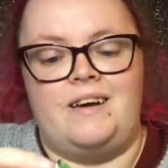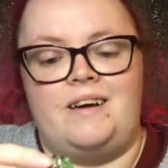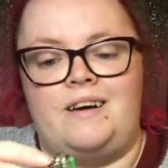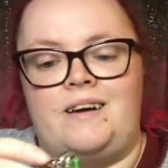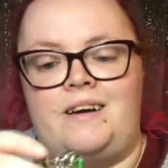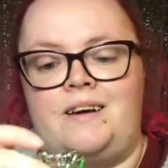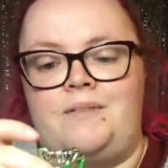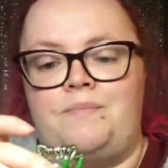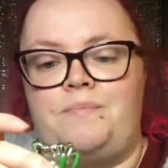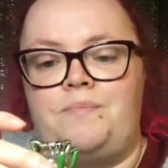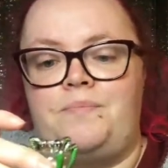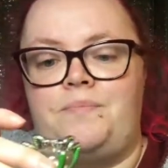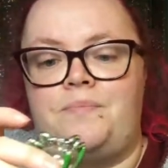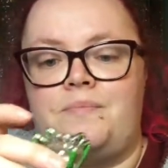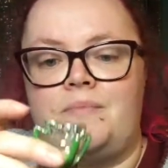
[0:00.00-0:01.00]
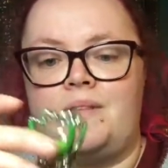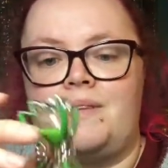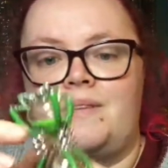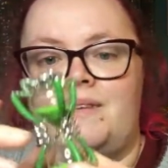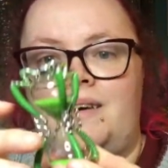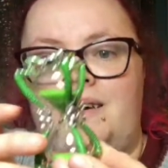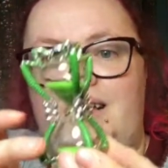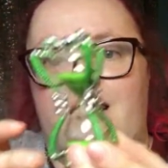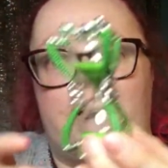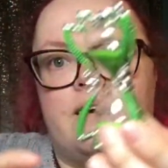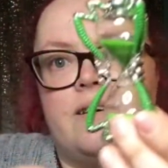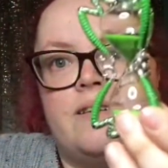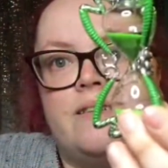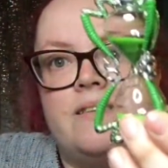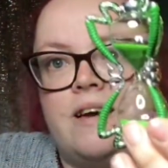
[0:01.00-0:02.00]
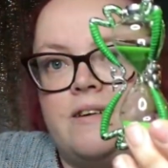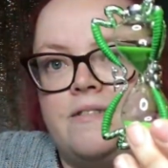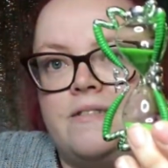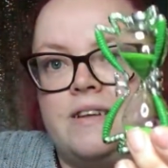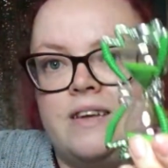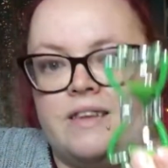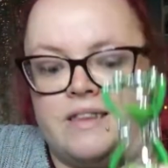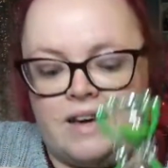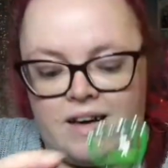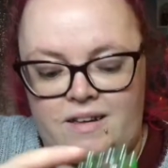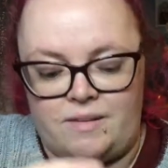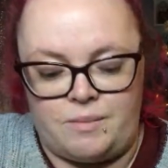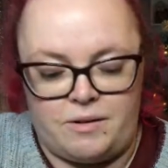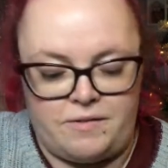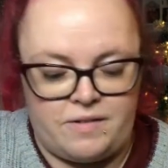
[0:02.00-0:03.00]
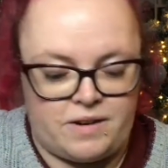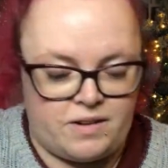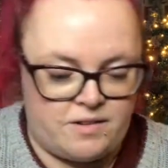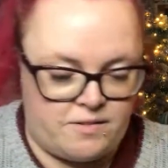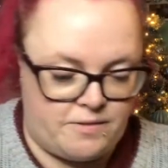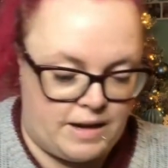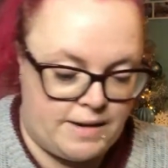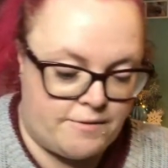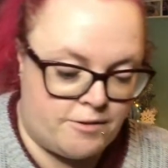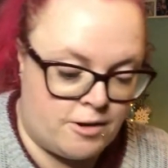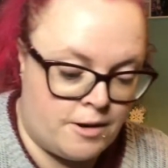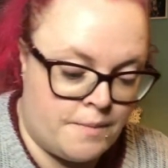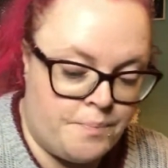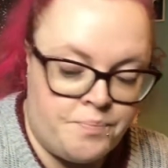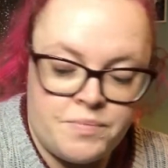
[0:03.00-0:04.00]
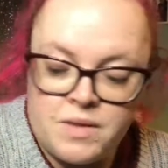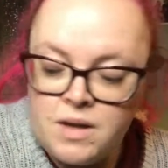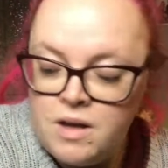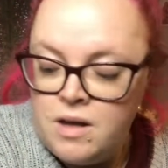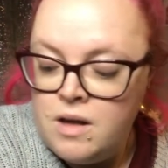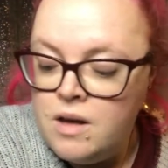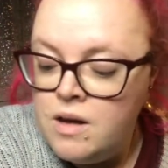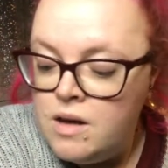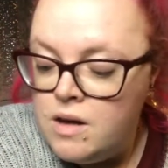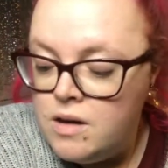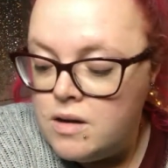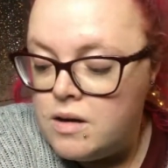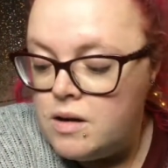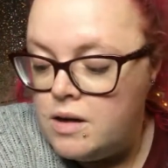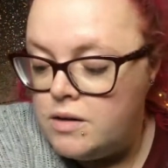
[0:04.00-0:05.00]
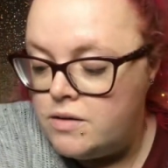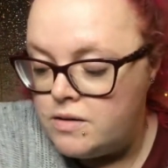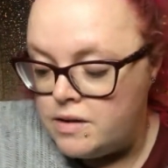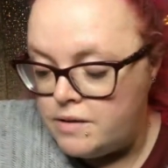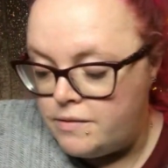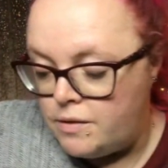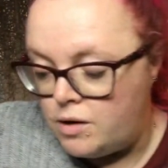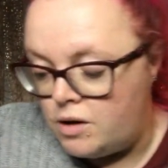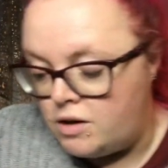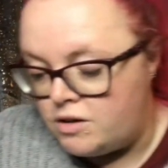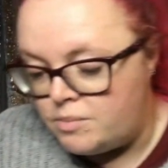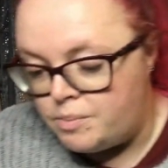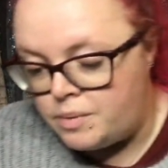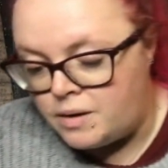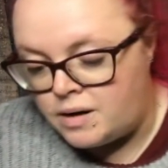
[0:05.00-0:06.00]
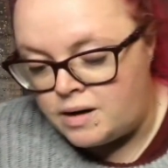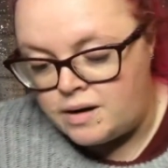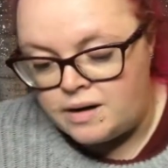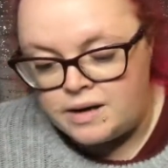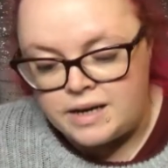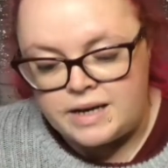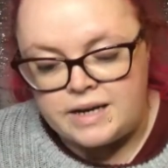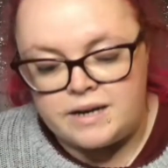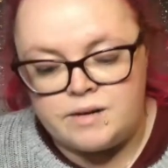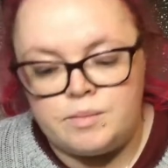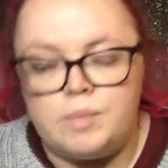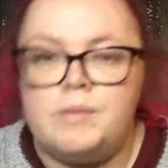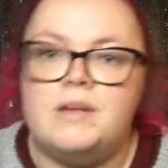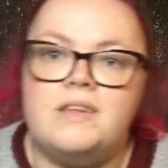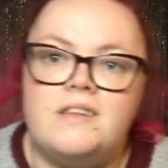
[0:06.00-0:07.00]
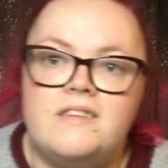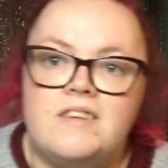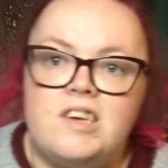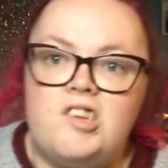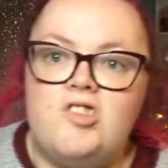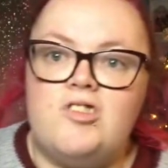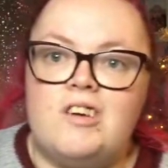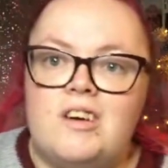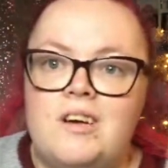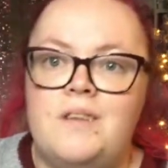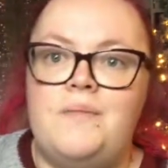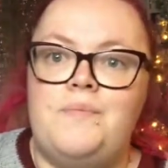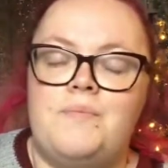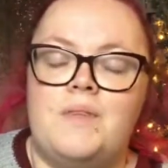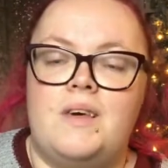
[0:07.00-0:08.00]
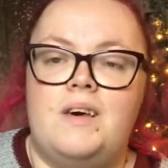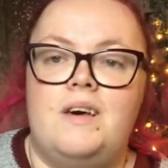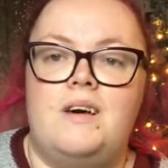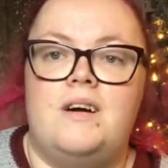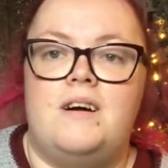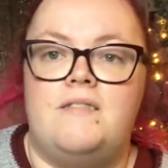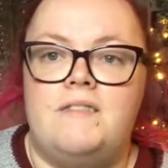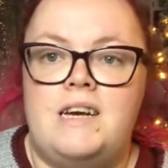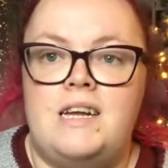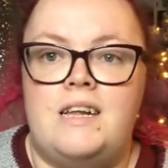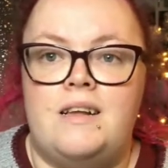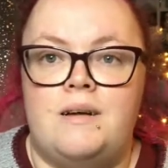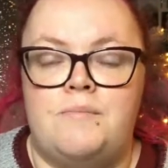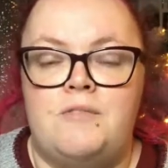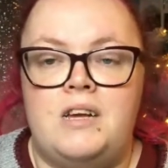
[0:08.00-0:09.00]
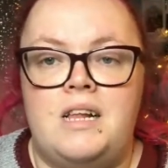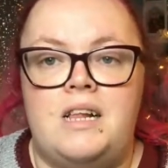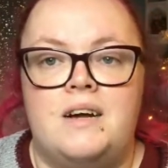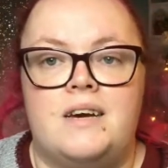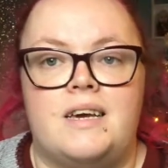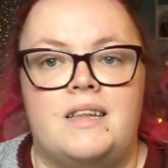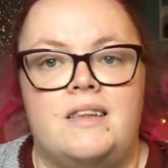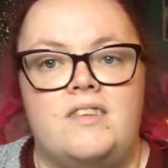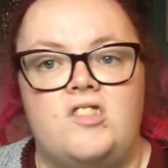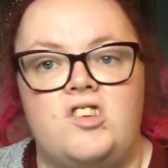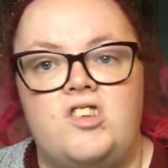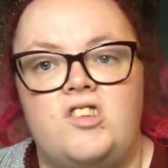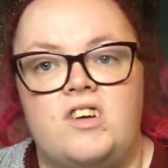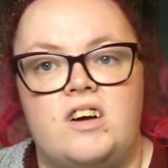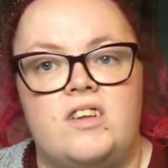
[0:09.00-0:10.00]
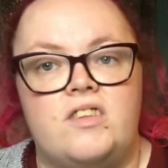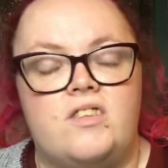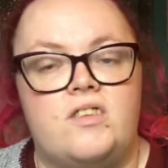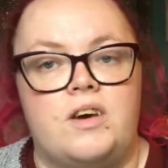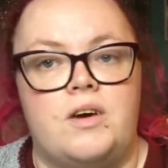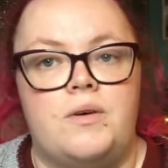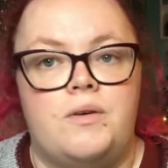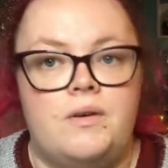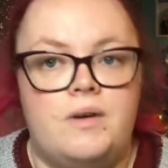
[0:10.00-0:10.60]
amazing. So yeah, definitely that is my first favourite. Closely followed by the t-shirt. I'm really liking their t-shirts, so